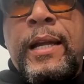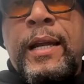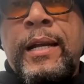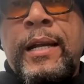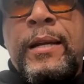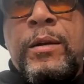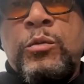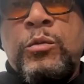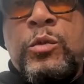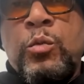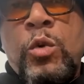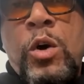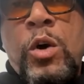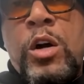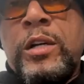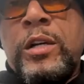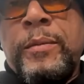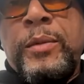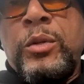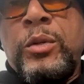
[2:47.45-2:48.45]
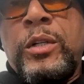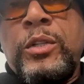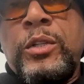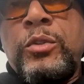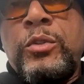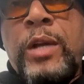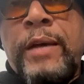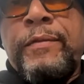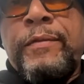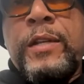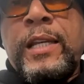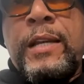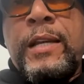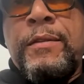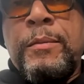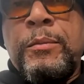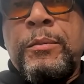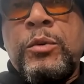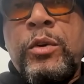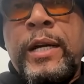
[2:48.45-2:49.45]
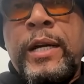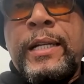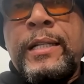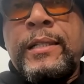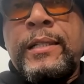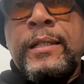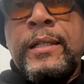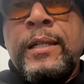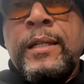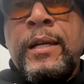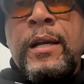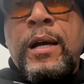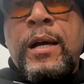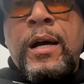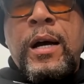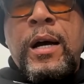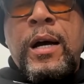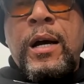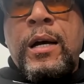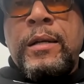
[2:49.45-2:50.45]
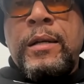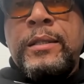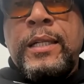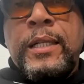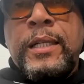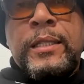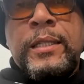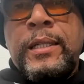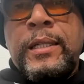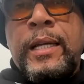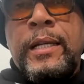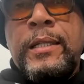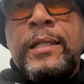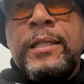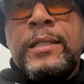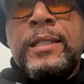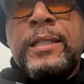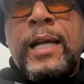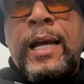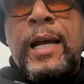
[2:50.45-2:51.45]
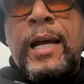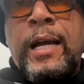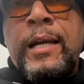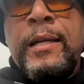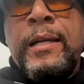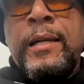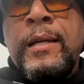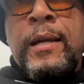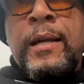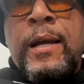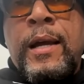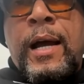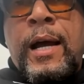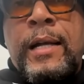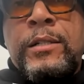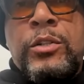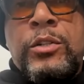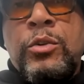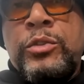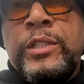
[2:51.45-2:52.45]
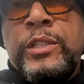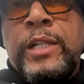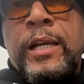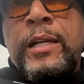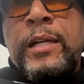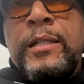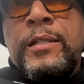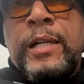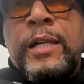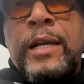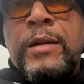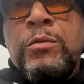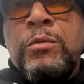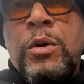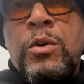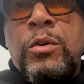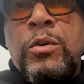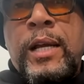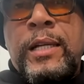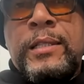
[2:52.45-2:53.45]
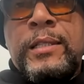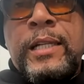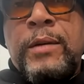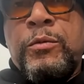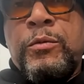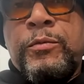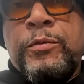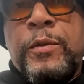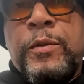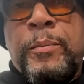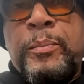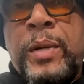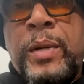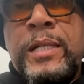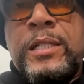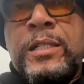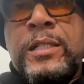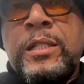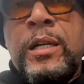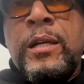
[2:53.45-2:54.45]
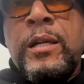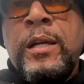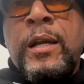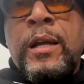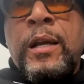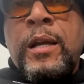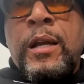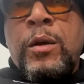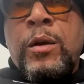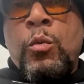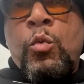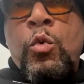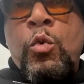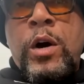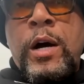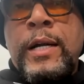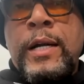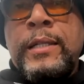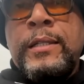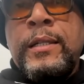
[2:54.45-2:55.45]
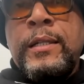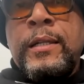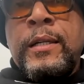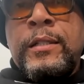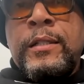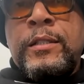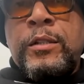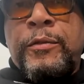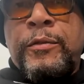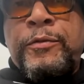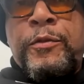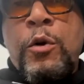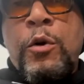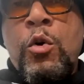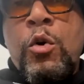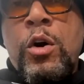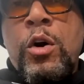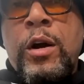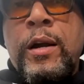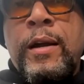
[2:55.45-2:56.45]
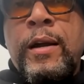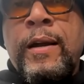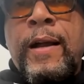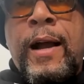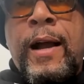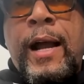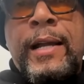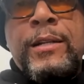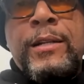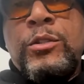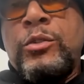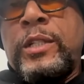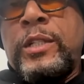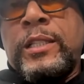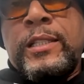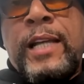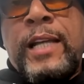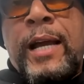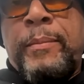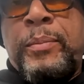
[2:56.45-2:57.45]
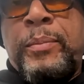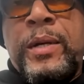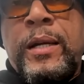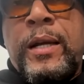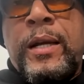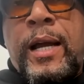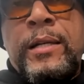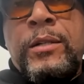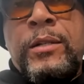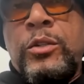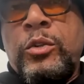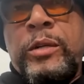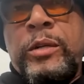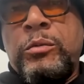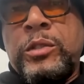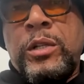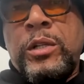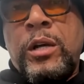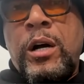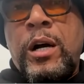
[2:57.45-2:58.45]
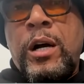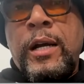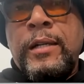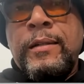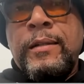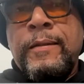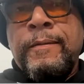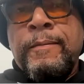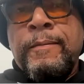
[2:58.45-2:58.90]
And Walker Buehler, you have to give him credit yesterday. This guy, I told J-Roll, I say from pitch 1 to 4, I knew this guy, I knew he was on.